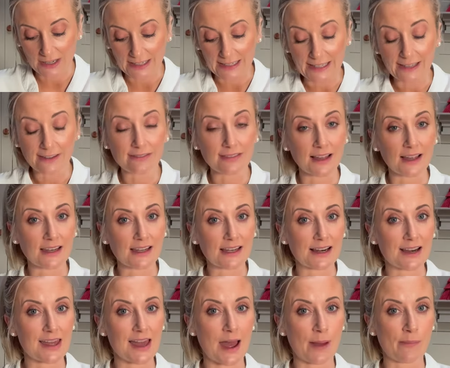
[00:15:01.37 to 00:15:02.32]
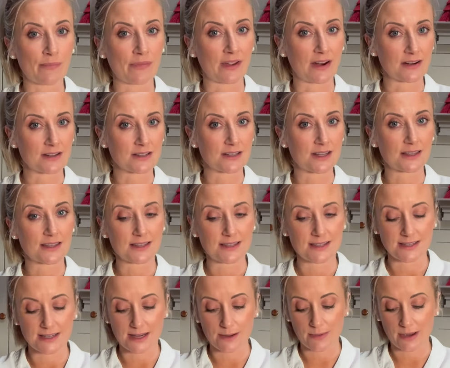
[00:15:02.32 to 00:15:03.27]
to leave that little gap there to let the
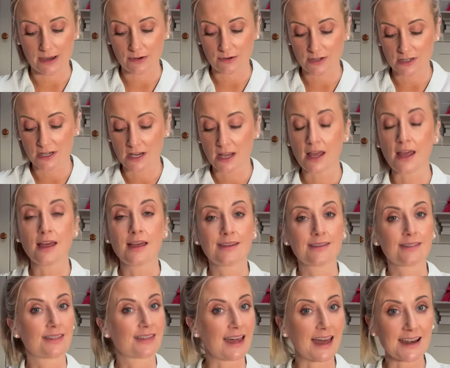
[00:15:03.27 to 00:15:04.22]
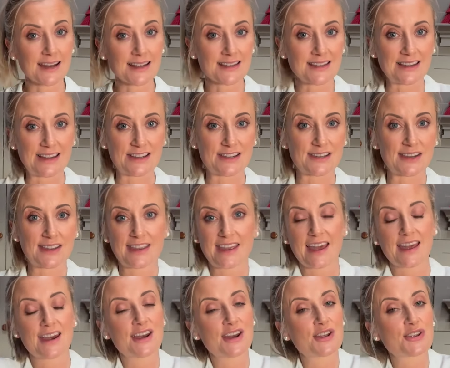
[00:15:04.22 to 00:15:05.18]
steam out. That is it.
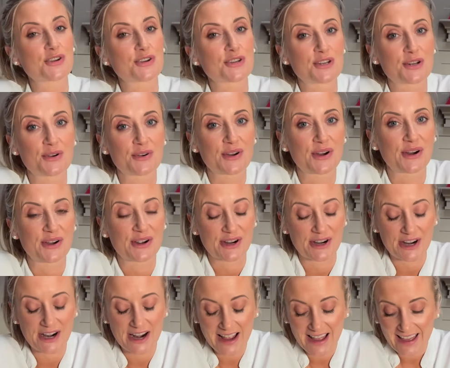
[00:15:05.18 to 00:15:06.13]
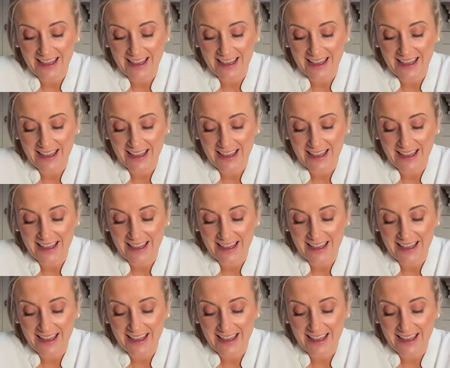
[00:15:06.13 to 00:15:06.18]
Get it in your slow cooker.